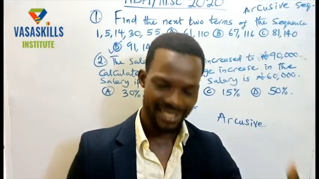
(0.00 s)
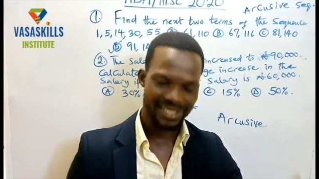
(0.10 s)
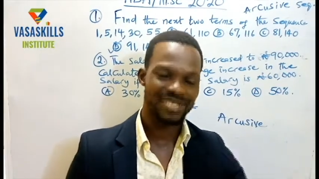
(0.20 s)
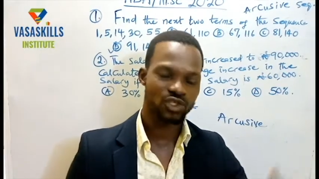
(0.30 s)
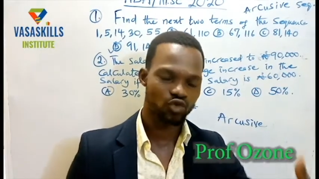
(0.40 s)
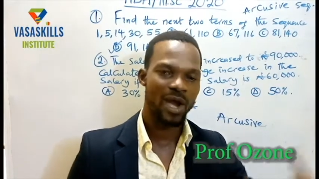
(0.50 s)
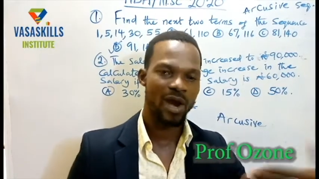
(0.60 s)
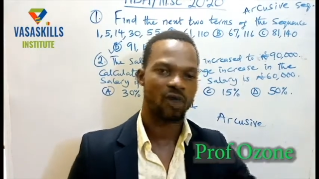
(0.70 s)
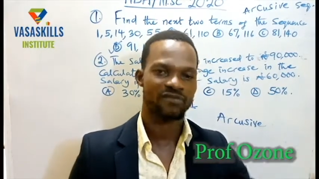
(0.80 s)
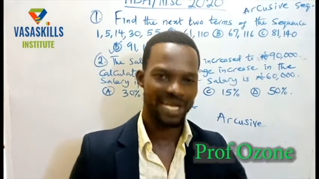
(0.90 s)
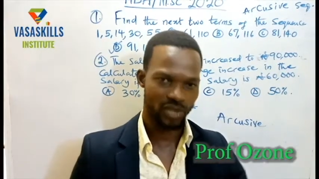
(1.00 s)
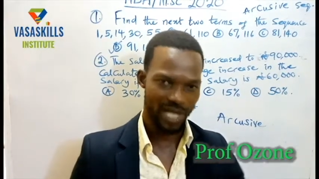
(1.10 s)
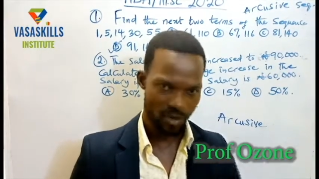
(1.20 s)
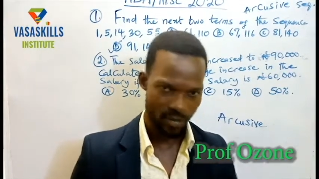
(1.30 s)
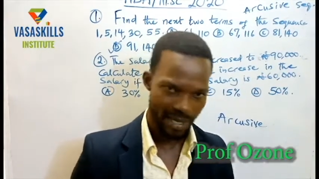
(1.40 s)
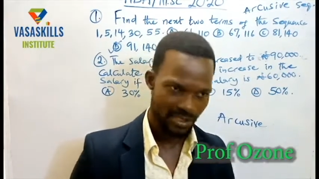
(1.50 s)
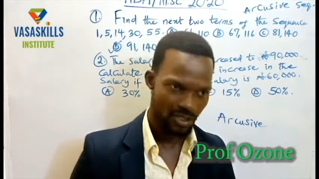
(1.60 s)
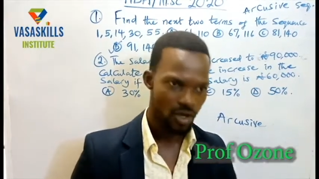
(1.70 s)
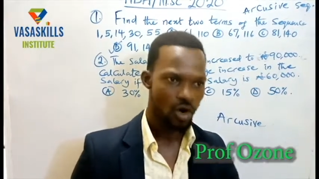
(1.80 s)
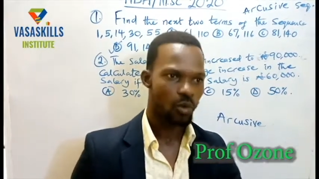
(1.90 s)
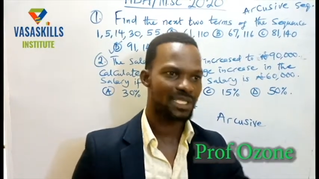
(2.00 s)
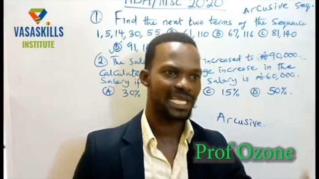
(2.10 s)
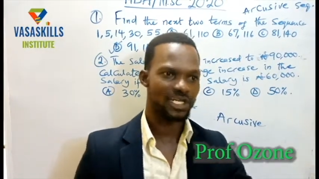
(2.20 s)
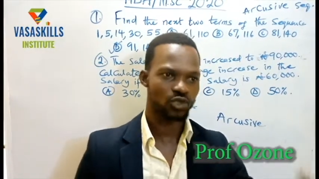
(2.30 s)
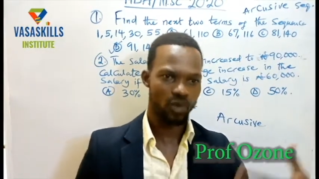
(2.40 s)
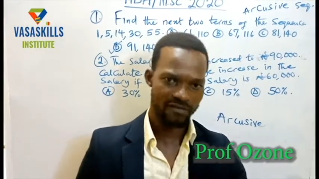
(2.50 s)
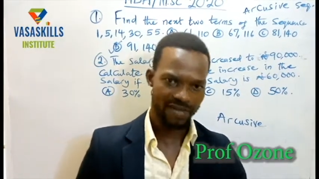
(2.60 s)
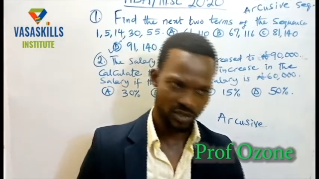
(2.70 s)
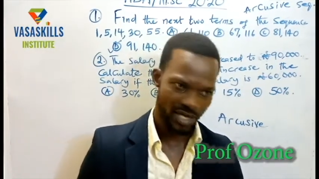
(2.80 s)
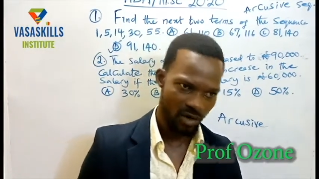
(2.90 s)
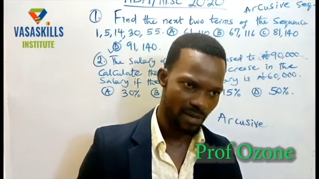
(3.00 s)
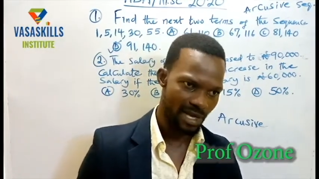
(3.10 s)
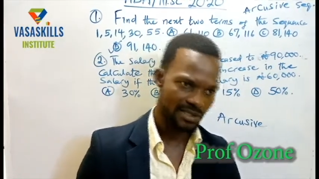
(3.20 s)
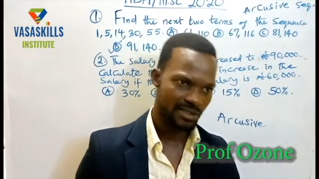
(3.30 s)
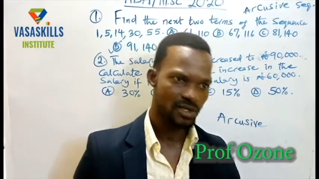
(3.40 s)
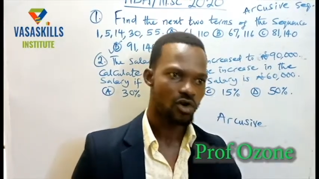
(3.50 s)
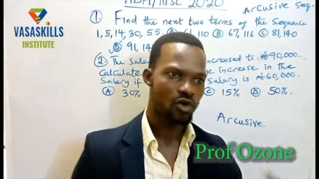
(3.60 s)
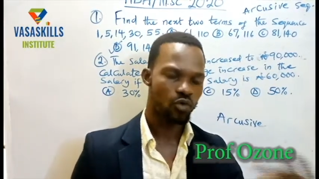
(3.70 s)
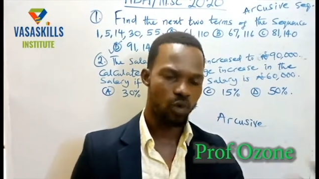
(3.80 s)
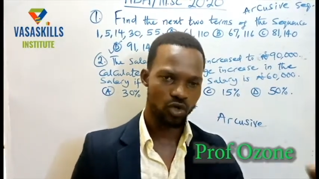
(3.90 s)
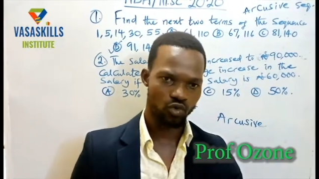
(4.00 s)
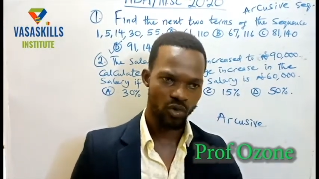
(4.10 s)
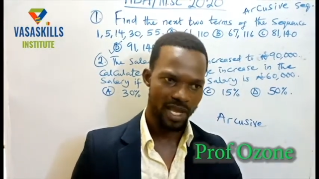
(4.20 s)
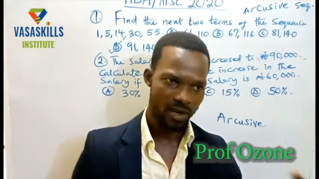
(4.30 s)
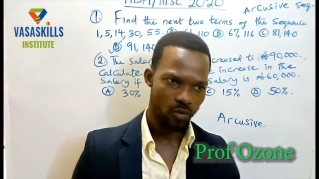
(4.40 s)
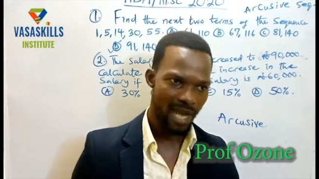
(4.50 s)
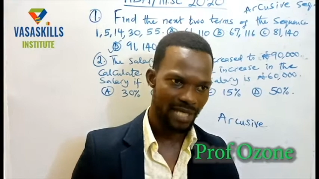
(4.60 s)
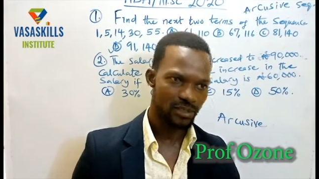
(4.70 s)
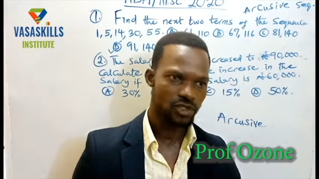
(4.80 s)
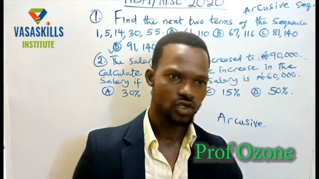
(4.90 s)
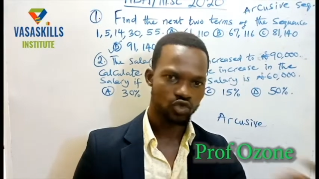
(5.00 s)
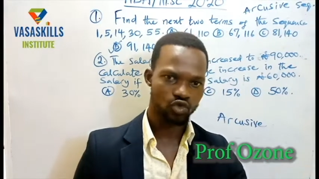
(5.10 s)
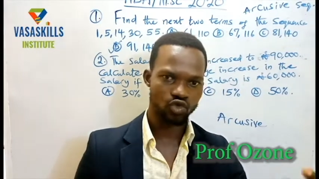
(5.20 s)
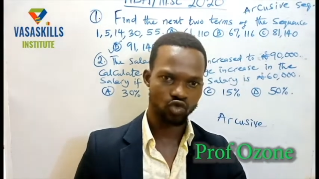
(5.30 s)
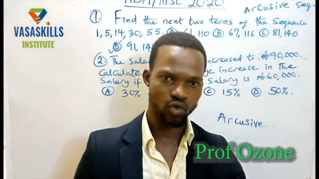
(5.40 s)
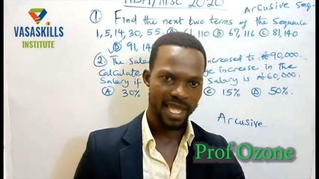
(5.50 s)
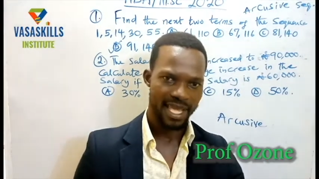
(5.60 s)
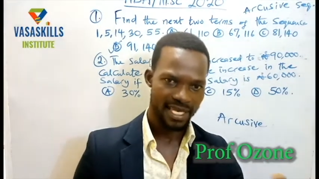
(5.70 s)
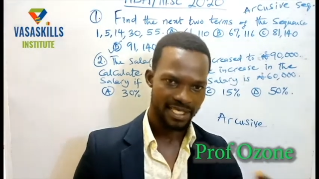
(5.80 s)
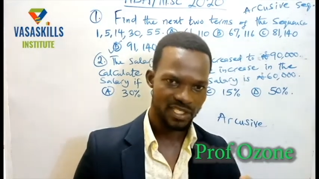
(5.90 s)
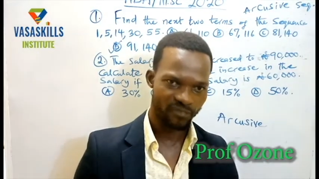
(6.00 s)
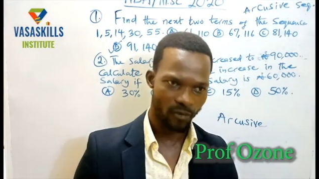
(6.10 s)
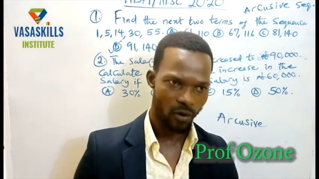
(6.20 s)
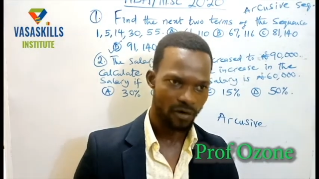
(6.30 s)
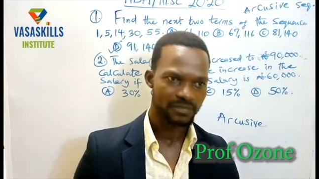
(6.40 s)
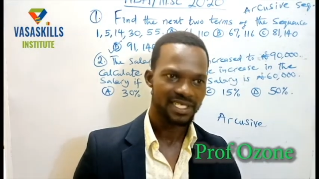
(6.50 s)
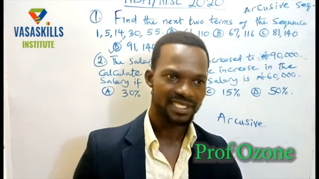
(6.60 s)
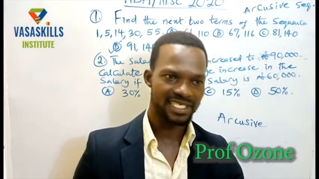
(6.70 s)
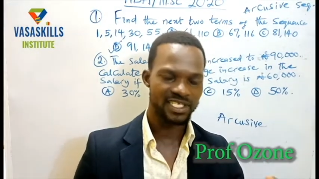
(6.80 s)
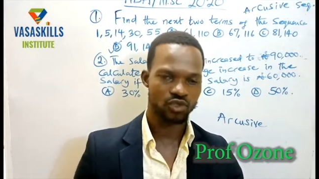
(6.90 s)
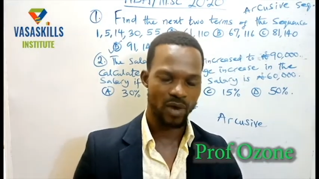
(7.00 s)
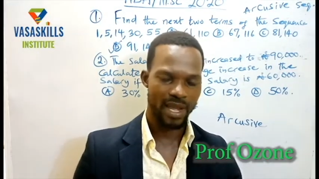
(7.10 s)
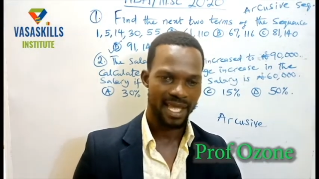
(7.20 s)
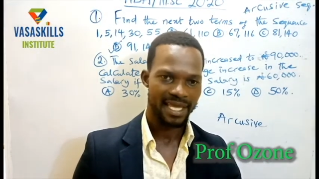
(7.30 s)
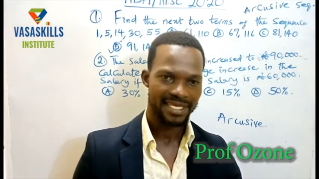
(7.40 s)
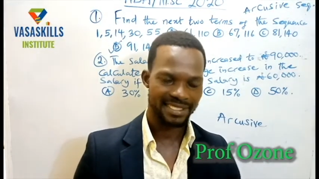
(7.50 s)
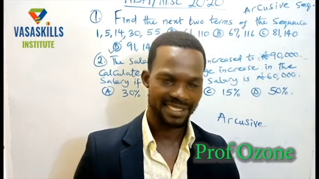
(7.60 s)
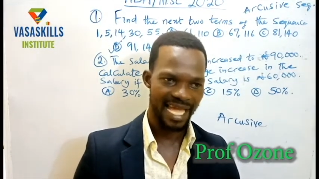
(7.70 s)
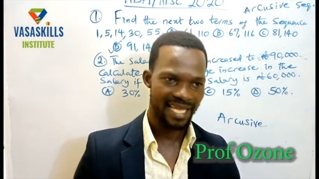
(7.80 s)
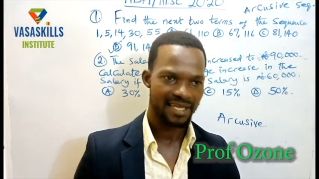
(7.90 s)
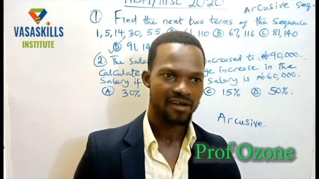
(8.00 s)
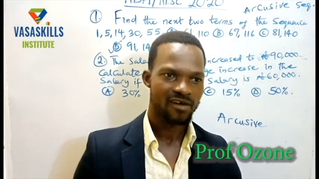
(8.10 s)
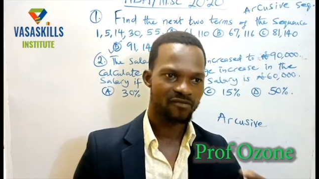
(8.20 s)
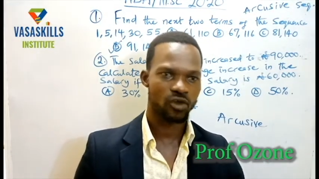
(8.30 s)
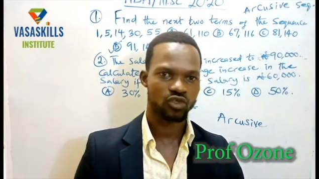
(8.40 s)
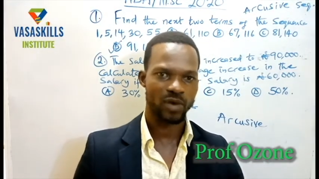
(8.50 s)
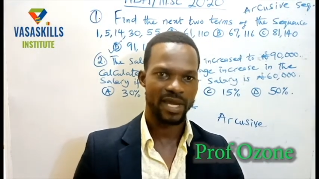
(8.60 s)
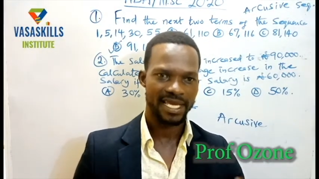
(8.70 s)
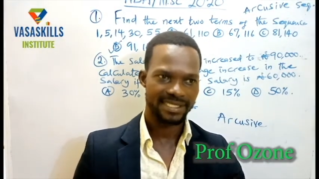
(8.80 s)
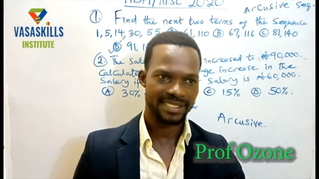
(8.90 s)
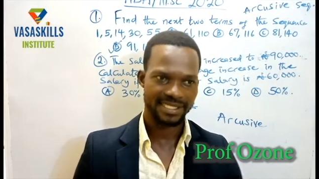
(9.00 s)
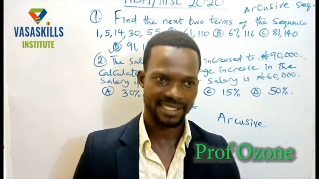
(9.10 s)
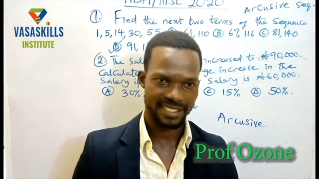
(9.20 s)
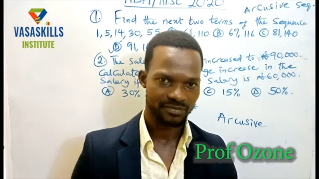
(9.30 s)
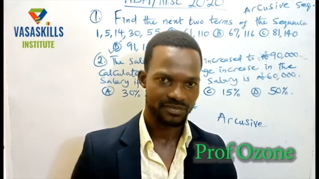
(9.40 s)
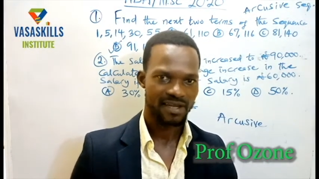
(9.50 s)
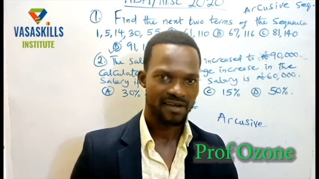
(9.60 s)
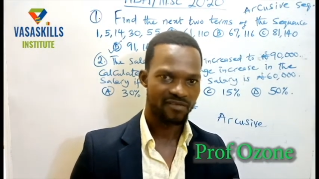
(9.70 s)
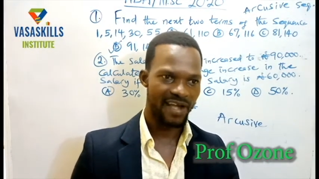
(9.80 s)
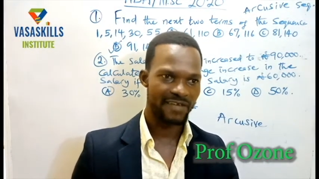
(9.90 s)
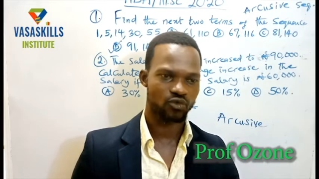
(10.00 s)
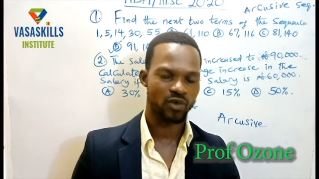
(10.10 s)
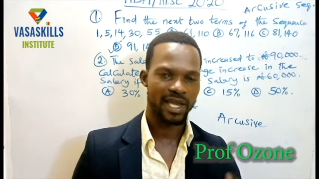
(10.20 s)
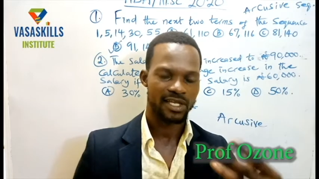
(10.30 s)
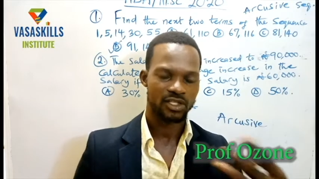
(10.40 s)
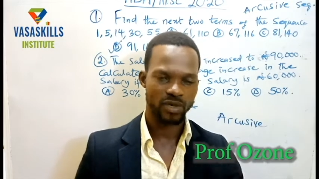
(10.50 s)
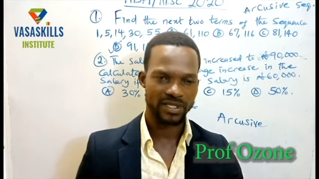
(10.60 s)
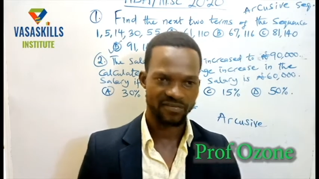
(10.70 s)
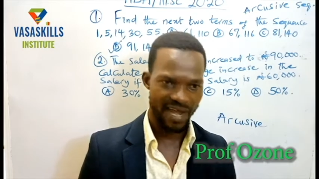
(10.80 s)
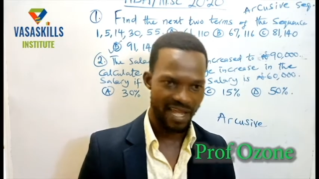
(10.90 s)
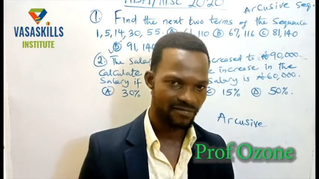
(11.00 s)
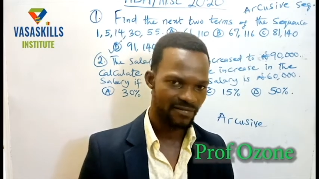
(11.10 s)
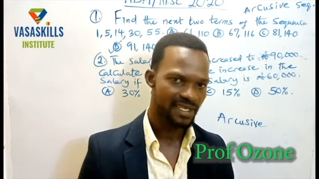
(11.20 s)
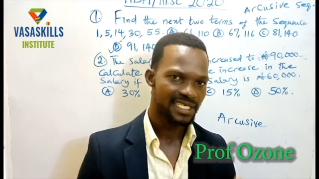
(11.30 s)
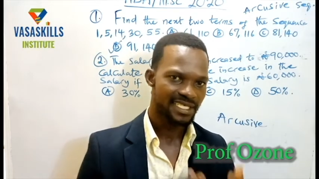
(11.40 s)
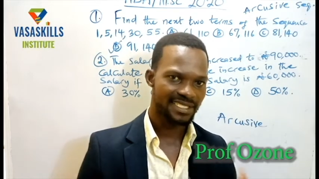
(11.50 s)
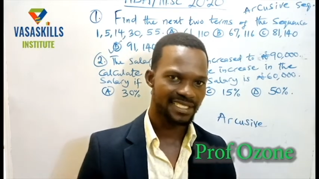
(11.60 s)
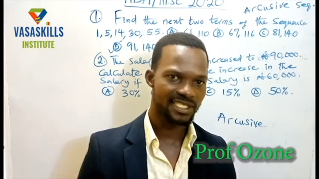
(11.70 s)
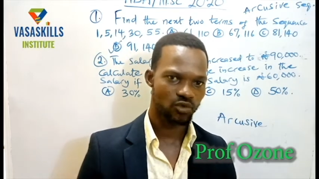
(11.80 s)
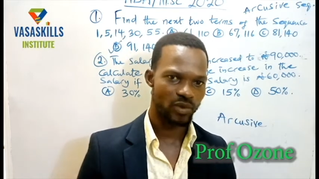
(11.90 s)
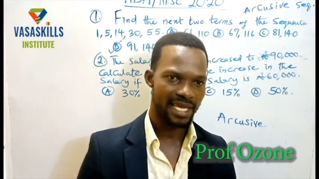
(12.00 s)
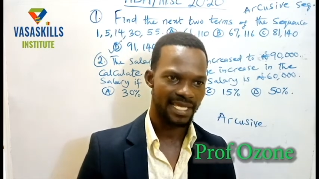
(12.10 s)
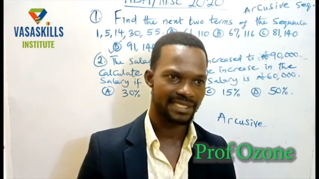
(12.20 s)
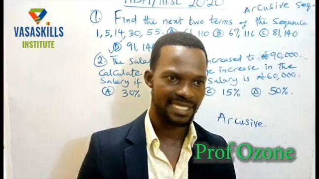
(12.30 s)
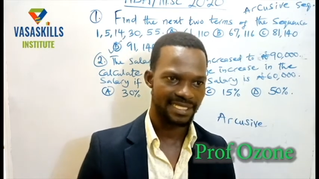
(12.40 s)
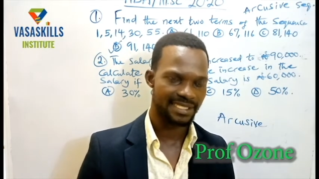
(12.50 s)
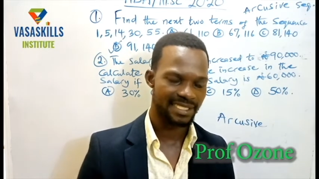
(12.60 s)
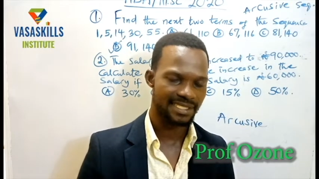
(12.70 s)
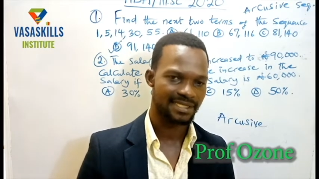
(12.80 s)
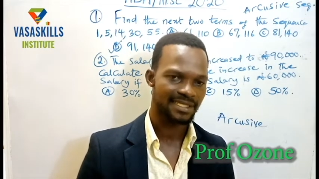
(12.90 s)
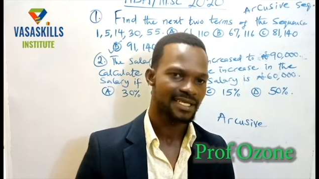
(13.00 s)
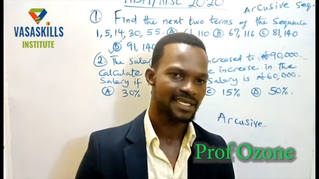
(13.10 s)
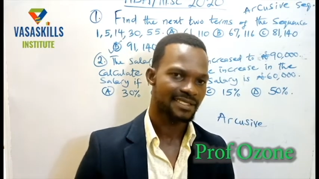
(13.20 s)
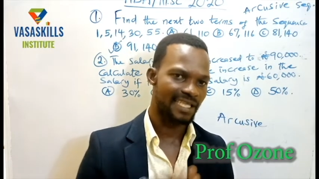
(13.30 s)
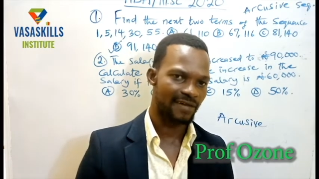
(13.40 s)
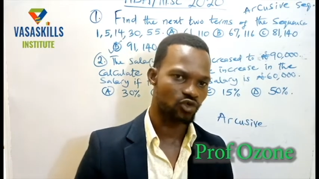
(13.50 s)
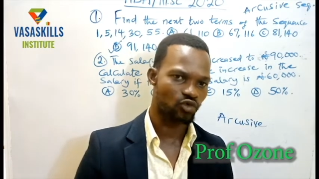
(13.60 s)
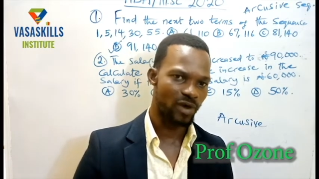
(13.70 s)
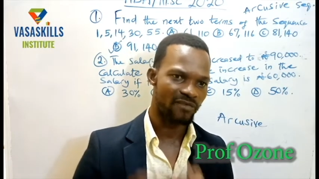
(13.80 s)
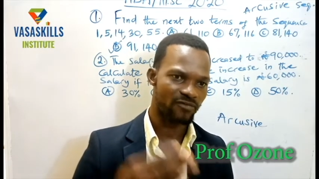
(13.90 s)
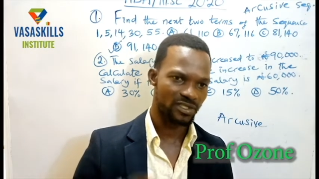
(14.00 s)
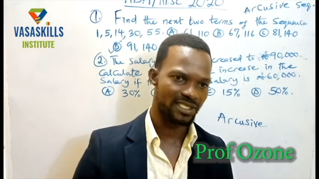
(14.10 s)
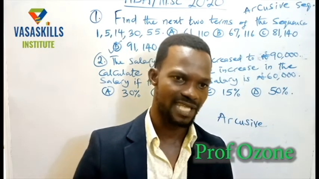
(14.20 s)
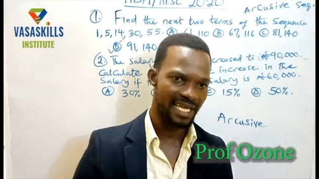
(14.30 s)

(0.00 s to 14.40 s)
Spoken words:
square of natural numbers. What are the square of natural numbers? 1 square, 1. 2 square is 4. 3 square is 9. 4 square is 16. 5 square, 25. 6 square is 36. 7 square, 49.